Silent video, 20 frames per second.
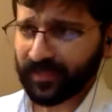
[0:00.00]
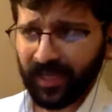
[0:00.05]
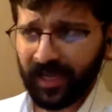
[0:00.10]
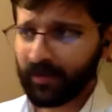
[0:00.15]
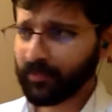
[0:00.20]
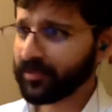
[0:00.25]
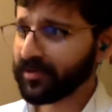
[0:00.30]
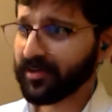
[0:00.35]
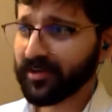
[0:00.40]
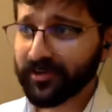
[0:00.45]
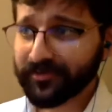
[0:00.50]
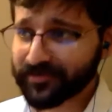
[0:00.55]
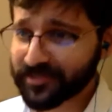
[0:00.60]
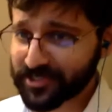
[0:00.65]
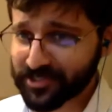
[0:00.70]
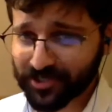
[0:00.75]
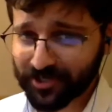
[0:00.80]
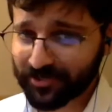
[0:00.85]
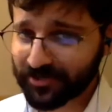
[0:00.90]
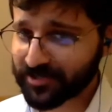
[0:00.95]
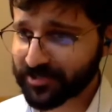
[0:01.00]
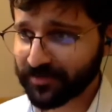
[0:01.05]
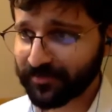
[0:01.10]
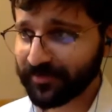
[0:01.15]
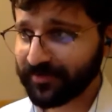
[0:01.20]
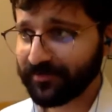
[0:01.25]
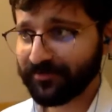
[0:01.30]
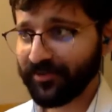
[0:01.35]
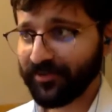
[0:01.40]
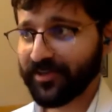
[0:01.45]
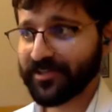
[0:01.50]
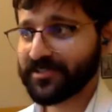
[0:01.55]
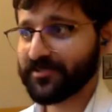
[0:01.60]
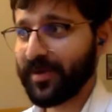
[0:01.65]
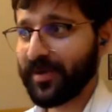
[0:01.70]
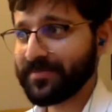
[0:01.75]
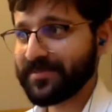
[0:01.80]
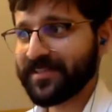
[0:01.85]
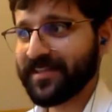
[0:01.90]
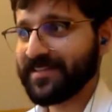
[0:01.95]
I would love to show you some of the first
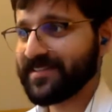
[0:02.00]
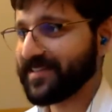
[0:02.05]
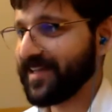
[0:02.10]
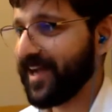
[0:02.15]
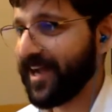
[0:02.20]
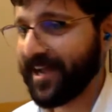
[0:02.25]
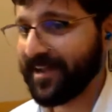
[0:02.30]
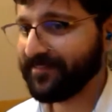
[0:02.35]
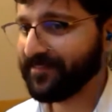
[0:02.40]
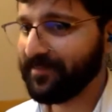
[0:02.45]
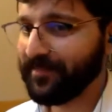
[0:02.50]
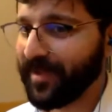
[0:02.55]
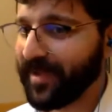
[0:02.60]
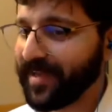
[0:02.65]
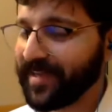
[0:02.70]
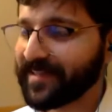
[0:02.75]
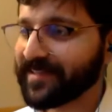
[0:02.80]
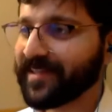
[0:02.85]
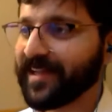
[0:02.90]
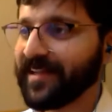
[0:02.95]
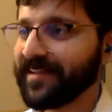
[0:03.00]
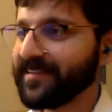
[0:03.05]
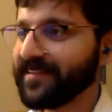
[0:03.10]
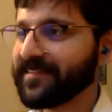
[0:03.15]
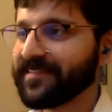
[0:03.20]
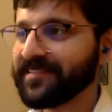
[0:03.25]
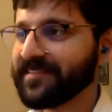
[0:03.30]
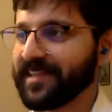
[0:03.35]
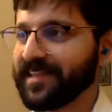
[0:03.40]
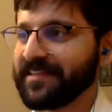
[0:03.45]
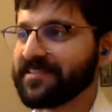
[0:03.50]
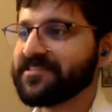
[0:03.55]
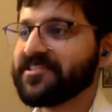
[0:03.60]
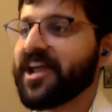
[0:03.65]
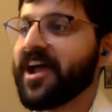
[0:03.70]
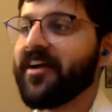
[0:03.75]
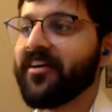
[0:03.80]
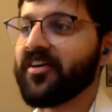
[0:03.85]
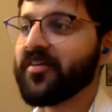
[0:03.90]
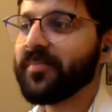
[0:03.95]
websites that I ever made, and they're
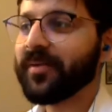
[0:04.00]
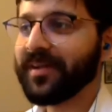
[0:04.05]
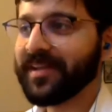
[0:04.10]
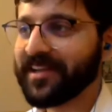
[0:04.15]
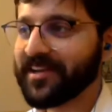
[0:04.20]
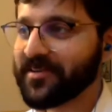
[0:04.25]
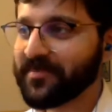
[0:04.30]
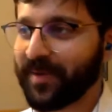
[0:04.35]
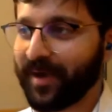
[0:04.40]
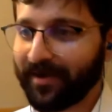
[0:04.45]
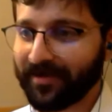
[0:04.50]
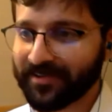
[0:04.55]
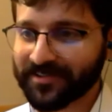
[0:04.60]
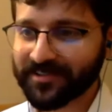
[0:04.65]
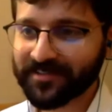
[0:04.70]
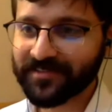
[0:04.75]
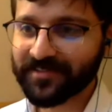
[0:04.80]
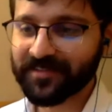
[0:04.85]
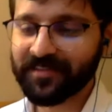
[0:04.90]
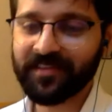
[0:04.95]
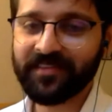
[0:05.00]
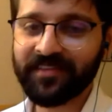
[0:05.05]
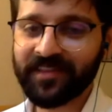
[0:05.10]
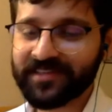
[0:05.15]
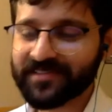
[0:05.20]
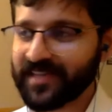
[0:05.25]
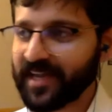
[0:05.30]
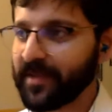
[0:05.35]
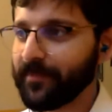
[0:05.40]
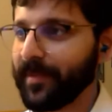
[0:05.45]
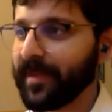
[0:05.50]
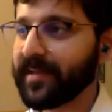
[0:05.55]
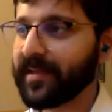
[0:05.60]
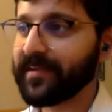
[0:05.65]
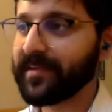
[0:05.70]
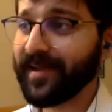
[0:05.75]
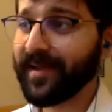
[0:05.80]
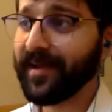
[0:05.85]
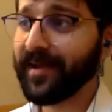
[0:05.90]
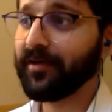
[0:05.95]
terrible in comparison to the things that I
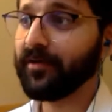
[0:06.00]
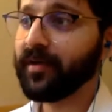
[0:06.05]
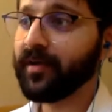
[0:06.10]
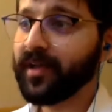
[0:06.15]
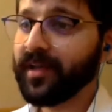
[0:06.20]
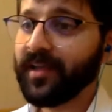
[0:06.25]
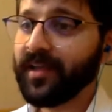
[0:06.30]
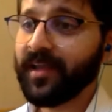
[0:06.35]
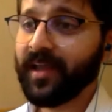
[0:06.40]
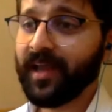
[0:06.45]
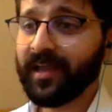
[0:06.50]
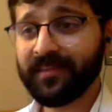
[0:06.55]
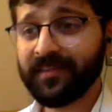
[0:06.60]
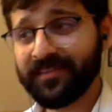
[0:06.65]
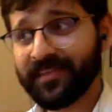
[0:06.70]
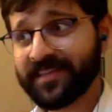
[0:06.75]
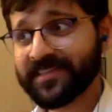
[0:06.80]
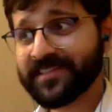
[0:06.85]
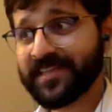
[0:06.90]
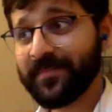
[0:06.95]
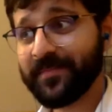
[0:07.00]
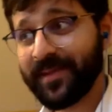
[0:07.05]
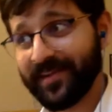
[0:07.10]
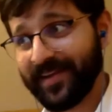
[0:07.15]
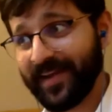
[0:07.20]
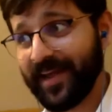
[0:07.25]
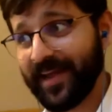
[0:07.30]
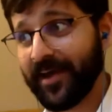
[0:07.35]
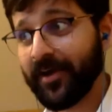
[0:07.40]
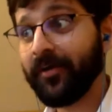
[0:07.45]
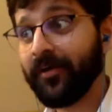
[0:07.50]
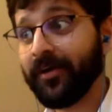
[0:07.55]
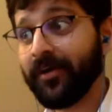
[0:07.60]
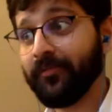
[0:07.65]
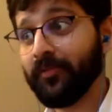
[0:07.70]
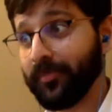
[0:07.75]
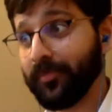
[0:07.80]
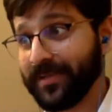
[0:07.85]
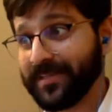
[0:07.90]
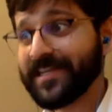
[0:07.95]
make now. And the things I make now
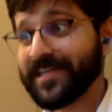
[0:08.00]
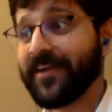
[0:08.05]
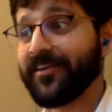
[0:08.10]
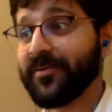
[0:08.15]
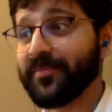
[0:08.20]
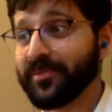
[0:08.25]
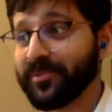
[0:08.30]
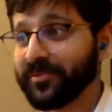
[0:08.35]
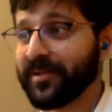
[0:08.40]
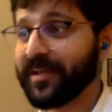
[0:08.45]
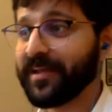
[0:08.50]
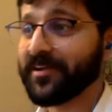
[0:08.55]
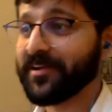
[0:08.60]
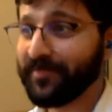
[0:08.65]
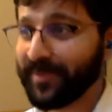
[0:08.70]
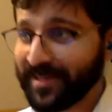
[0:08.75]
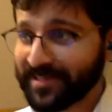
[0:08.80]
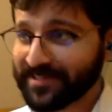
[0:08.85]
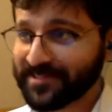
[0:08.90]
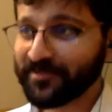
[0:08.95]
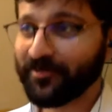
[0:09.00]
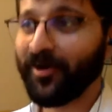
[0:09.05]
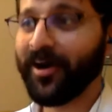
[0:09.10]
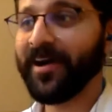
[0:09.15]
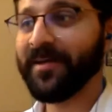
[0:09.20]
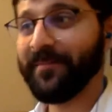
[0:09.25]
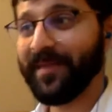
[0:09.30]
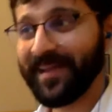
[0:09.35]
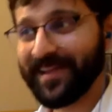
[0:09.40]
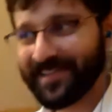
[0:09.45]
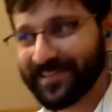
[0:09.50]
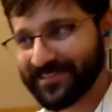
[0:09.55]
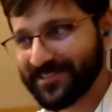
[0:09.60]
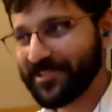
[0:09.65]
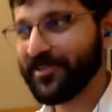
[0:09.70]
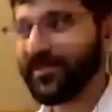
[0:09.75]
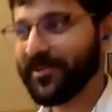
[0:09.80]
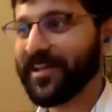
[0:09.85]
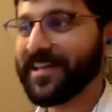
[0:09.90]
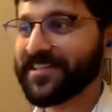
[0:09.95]
will be terrible compared to what I make
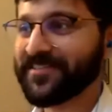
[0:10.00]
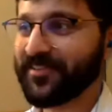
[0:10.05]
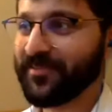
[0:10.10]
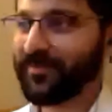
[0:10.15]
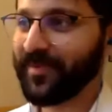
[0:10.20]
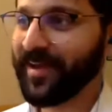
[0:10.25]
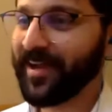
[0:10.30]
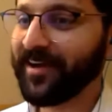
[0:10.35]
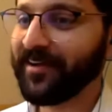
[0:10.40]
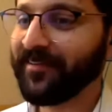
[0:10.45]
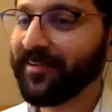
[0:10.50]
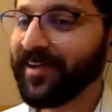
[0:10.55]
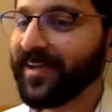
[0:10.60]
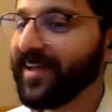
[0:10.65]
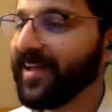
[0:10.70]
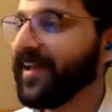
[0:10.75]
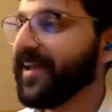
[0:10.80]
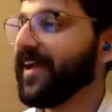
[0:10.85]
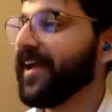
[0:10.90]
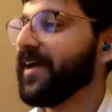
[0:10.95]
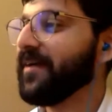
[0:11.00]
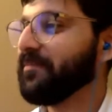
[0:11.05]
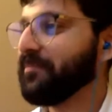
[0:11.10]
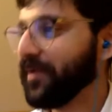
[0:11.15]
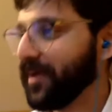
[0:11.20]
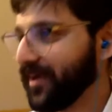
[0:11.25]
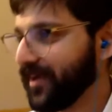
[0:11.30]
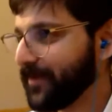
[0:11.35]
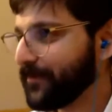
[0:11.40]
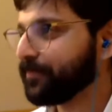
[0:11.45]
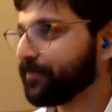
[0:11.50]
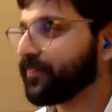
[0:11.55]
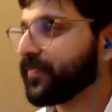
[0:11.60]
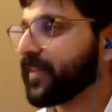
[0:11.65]
2 years from now. But